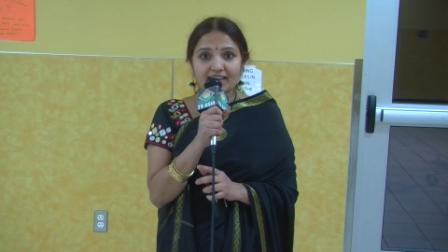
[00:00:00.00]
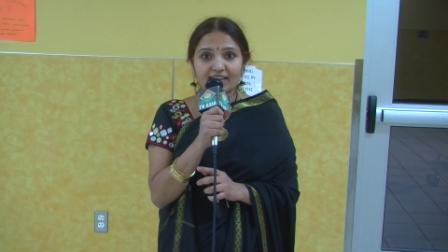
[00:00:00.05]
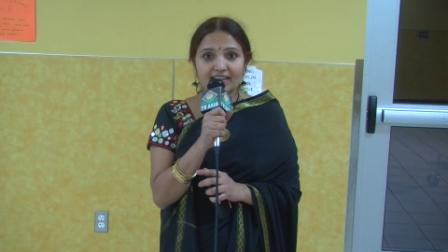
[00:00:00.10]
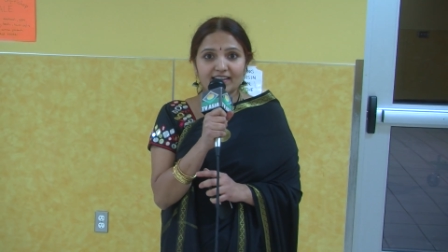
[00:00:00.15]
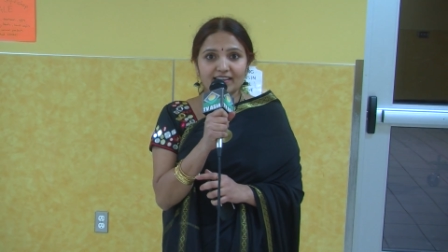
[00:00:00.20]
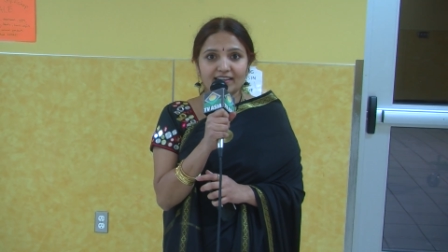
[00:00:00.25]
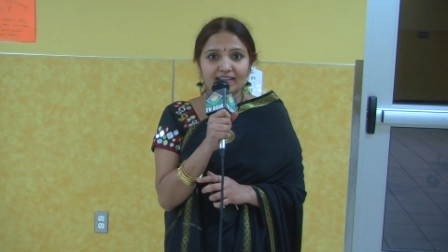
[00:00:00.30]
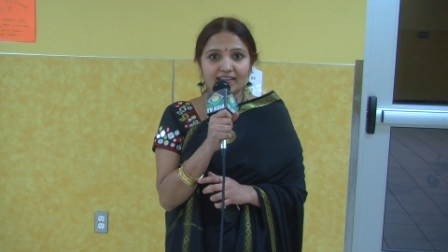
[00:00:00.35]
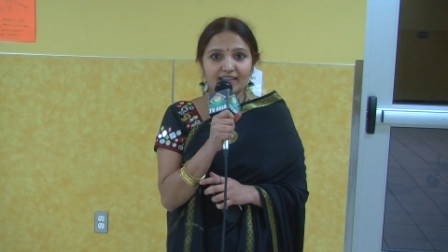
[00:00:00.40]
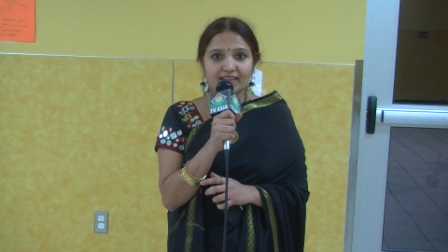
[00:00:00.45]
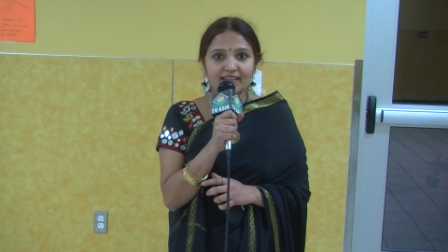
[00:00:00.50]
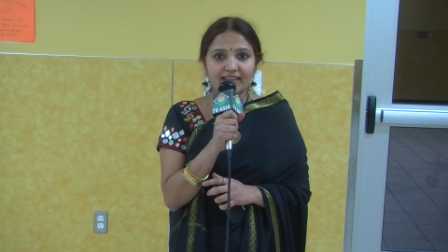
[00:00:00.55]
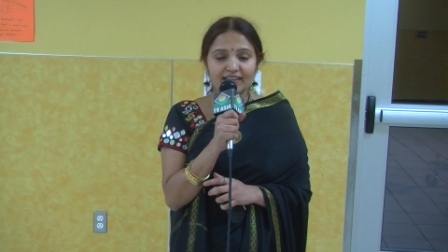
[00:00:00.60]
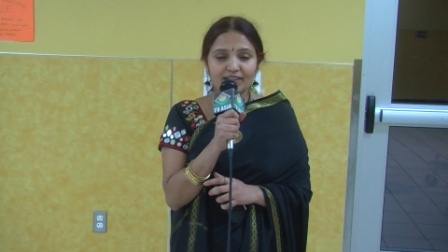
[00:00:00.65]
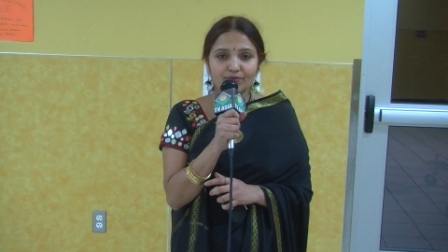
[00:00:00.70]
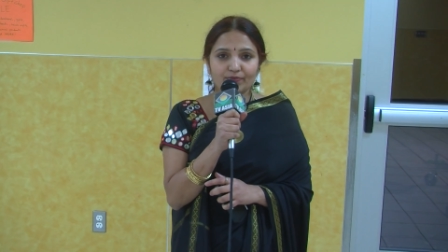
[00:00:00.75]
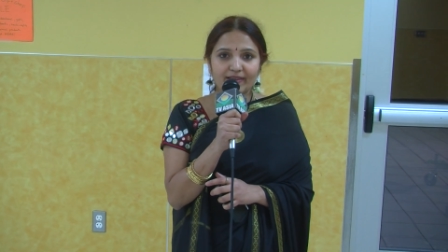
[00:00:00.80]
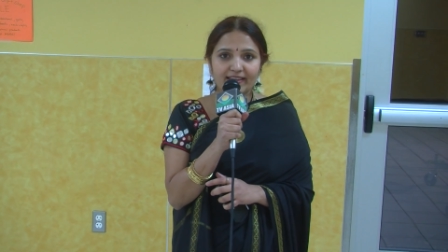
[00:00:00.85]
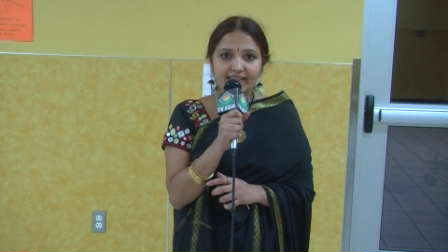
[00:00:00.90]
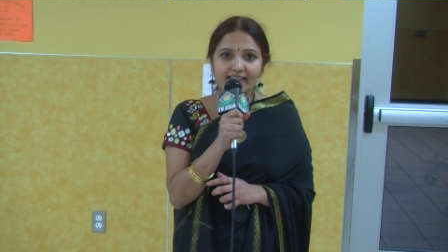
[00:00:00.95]
uh,
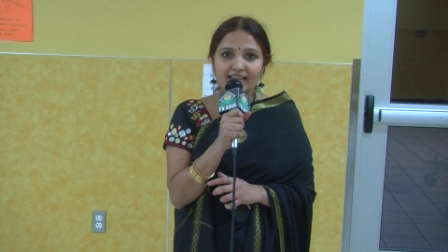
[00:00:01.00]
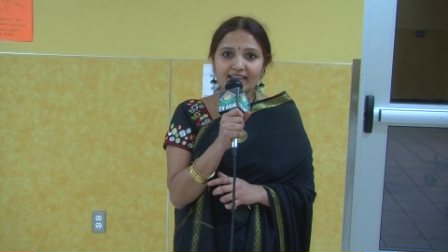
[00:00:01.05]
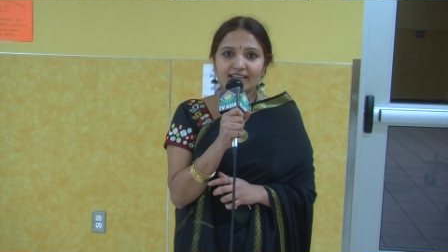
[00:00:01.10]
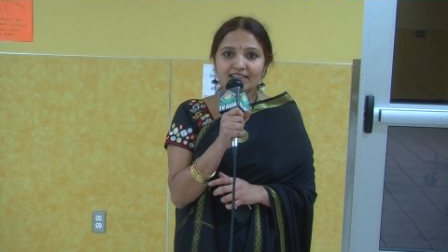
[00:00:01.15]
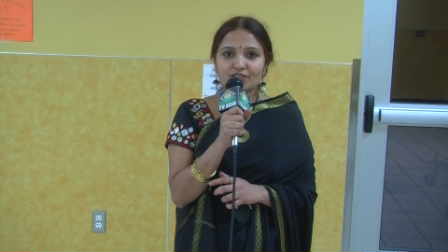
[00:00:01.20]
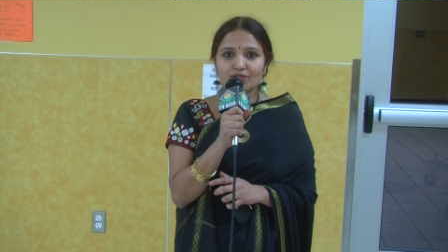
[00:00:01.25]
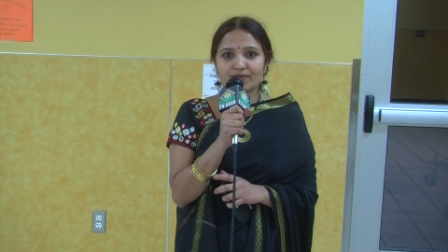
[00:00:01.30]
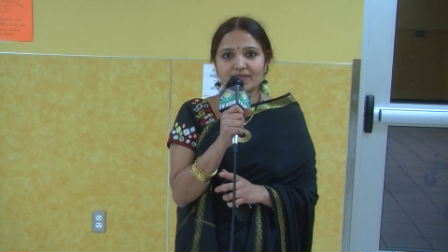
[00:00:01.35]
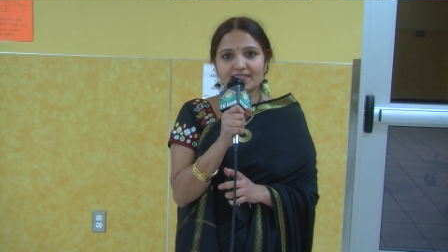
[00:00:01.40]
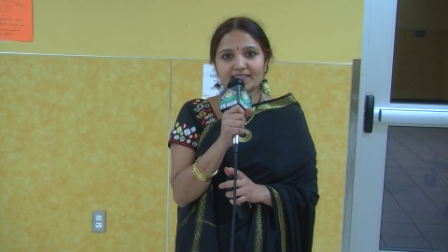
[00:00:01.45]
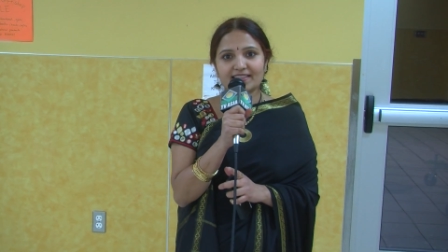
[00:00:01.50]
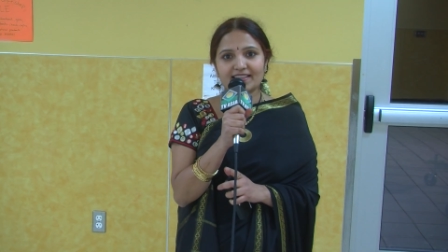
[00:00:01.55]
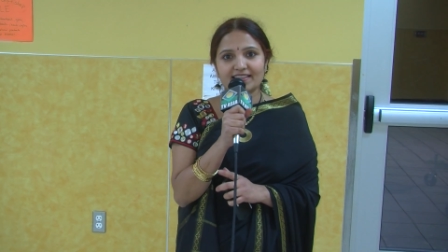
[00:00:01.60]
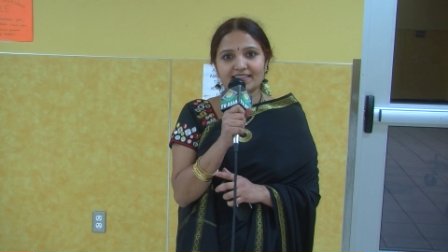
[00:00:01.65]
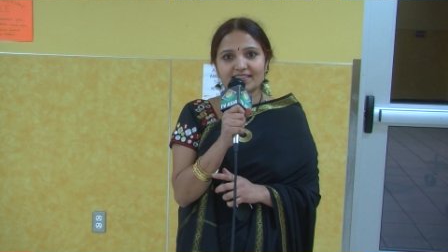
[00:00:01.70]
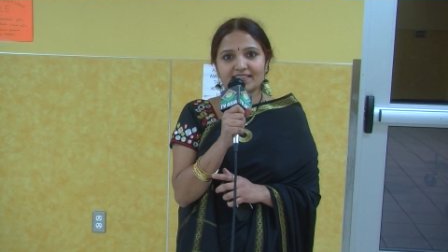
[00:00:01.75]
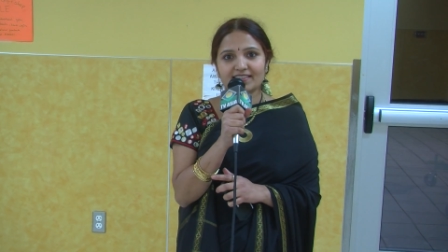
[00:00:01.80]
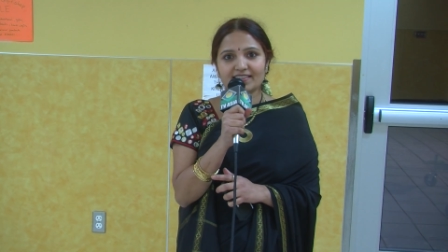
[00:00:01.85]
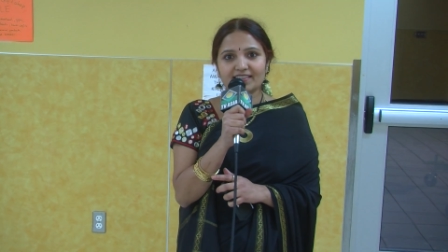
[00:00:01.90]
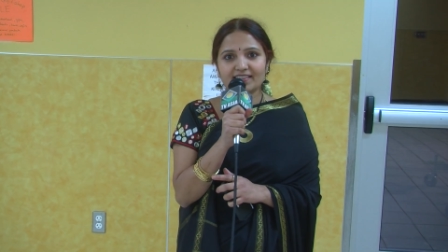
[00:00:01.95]
at Vedic Cultural
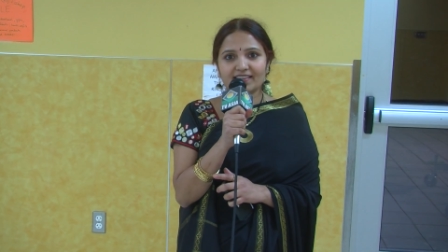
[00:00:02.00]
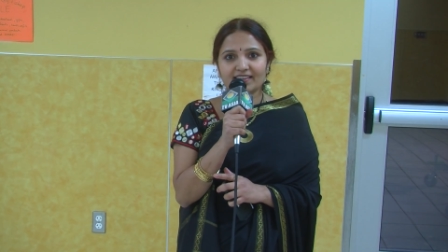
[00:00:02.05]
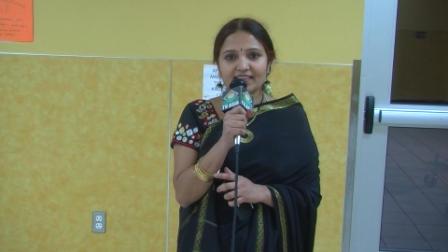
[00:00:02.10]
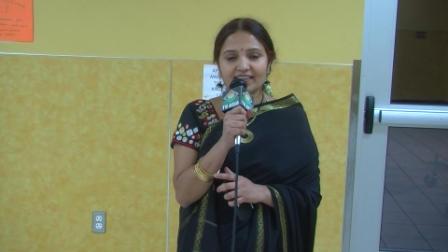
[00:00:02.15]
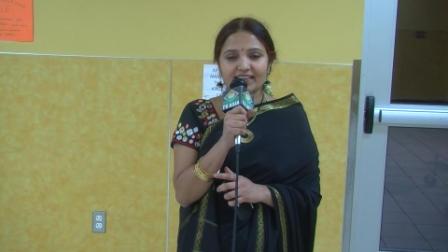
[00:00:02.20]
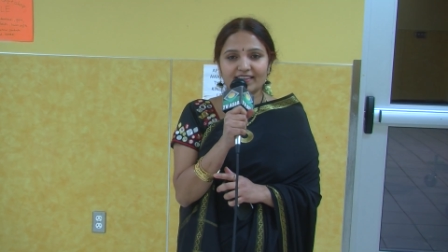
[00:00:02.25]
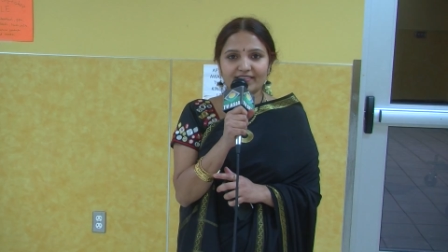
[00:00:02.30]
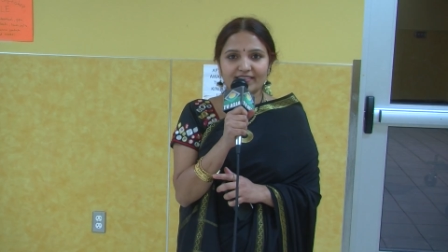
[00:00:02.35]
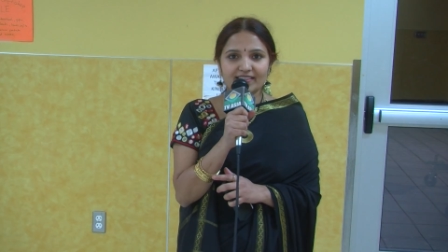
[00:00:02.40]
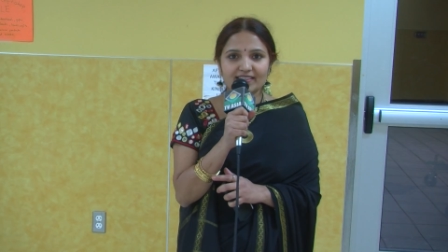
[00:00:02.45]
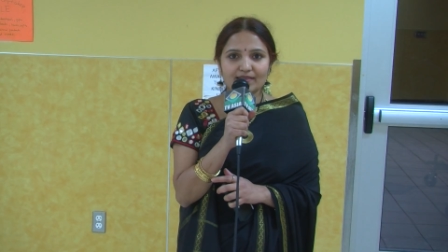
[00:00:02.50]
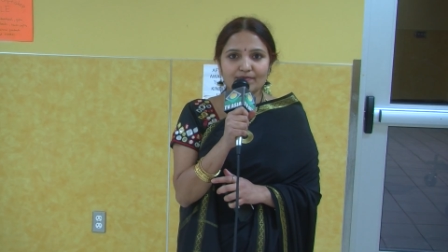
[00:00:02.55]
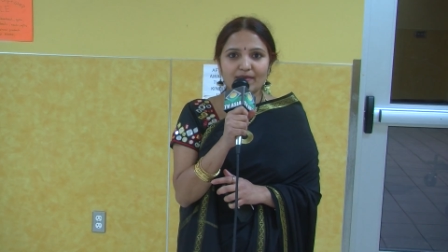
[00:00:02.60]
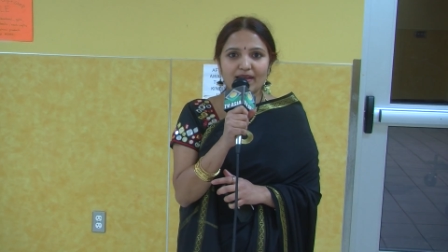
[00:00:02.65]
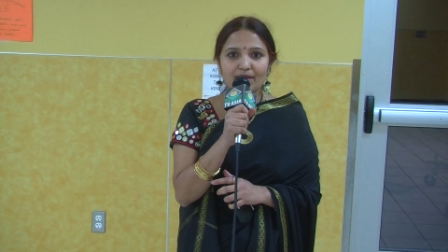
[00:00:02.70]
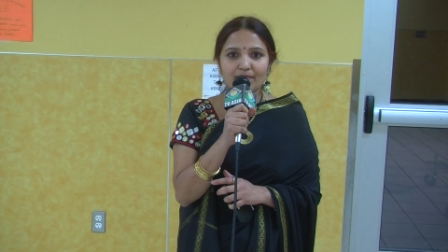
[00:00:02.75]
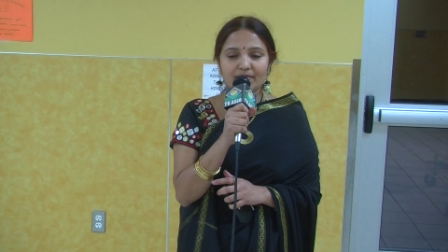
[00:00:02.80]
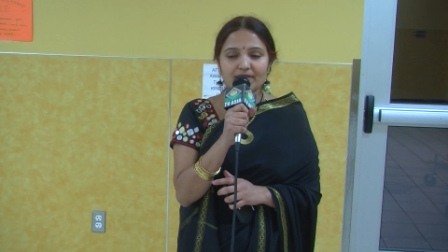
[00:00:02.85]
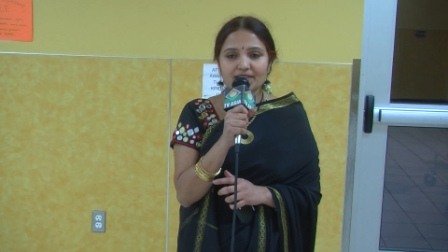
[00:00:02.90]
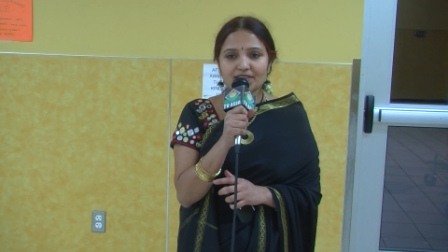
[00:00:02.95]
Center here in
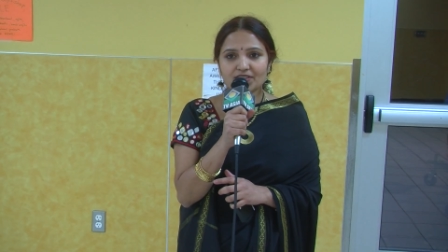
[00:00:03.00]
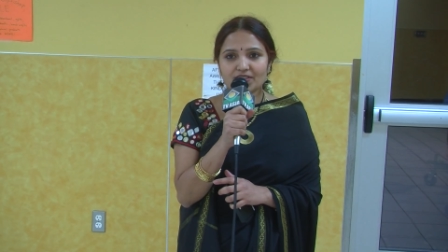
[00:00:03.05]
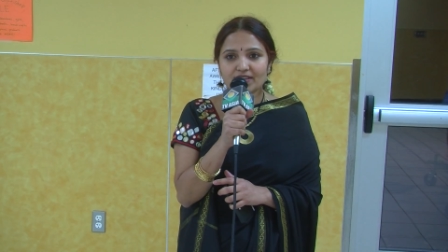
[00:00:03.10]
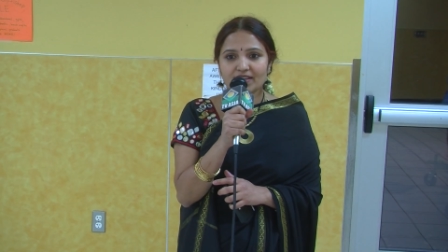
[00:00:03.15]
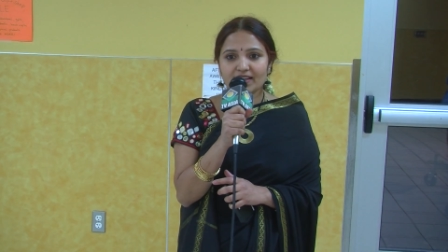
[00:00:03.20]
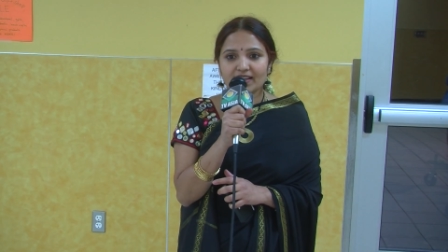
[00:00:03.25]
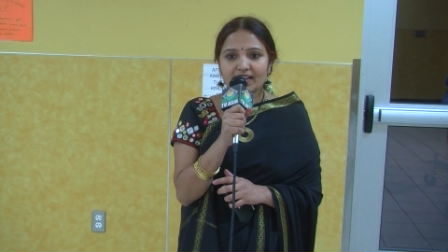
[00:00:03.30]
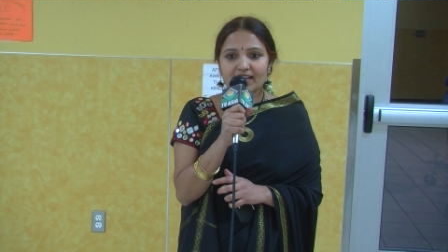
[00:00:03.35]
Sammamish.